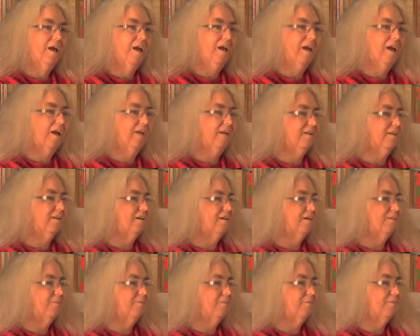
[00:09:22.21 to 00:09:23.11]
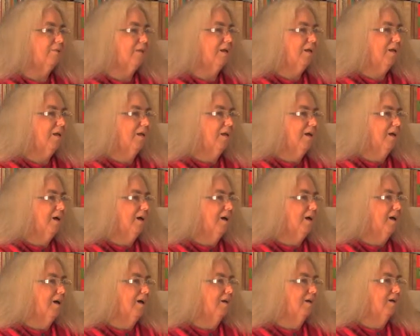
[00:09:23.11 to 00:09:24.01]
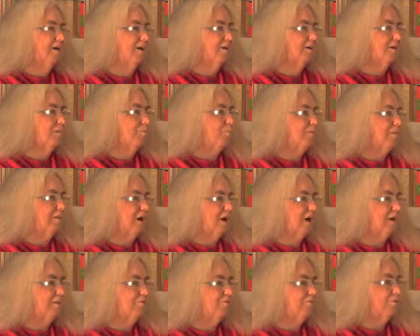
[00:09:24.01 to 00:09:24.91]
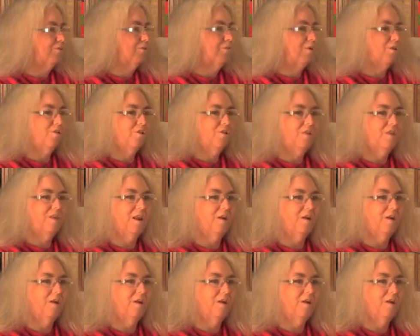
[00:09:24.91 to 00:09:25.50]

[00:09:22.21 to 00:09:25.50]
And I applied for admissions,